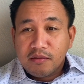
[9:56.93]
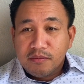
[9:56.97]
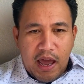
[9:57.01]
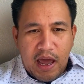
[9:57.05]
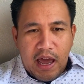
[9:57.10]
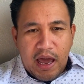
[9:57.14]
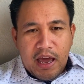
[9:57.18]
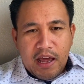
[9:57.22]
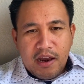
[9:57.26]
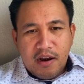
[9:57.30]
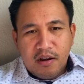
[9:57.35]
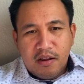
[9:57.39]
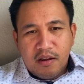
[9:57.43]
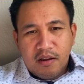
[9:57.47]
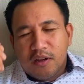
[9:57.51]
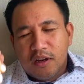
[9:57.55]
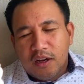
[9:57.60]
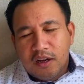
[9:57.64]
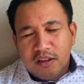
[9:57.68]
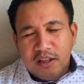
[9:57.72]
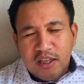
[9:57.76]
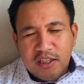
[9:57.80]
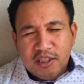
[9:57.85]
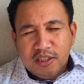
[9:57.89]
And
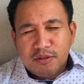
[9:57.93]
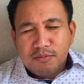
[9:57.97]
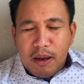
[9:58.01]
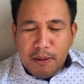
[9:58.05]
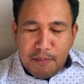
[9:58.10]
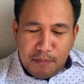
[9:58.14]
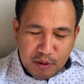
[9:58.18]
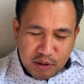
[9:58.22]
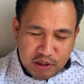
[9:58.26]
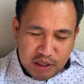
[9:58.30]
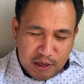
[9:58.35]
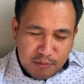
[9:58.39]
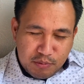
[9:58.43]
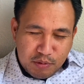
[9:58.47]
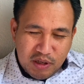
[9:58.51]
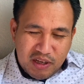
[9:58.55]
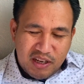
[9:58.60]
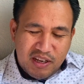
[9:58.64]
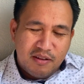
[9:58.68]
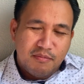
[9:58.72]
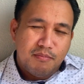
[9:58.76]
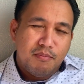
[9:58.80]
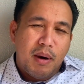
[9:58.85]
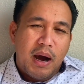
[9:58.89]
this is my perception
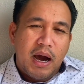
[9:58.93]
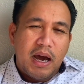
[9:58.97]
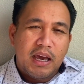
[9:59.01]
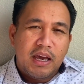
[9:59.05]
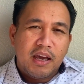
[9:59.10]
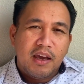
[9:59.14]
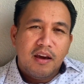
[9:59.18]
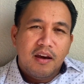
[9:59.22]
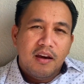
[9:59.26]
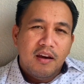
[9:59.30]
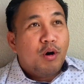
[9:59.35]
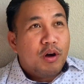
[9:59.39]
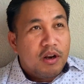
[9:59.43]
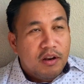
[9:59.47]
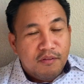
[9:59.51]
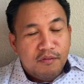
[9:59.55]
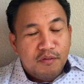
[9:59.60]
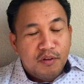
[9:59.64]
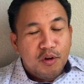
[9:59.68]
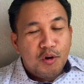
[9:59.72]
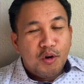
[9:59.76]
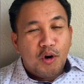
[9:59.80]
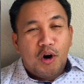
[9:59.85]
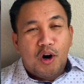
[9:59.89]
and my point of
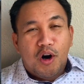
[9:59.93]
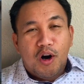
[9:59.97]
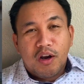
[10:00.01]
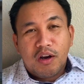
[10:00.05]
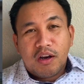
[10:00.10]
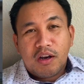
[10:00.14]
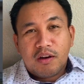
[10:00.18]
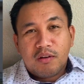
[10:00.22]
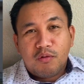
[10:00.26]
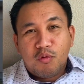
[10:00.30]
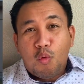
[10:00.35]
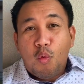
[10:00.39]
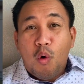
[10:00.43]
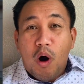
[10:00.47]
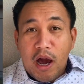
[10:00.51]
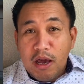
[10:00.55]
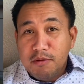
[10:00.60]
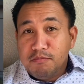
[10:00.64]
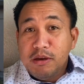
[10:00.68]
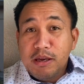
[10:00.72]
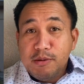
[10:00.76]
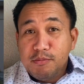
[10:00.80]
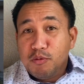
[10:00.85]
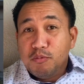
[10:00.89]
view on why
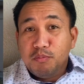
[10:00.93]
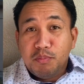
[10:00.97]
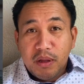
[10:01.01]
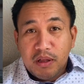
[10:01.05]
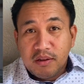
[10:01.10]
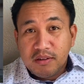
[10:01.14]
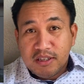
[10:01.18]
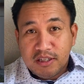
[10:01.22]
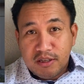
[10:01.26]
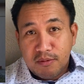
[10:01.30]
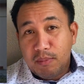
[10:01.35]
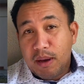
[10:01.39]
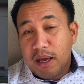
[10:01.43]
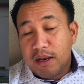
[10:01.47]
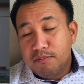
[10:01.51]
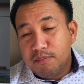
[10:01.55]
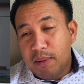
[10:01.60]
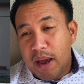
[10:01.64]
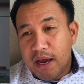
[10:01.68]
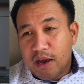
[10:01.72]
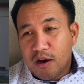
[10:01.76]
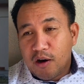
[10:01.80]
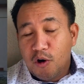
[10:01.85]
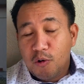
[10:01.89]
people build cement
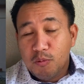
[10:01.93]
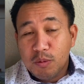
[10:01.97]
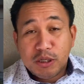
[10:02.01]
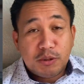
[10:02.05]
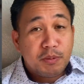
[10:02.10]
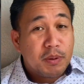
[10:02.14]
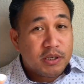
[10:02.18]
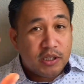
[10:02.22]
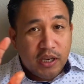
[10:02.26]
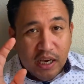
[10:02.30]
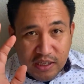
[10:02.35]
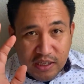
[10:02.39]
back home, especially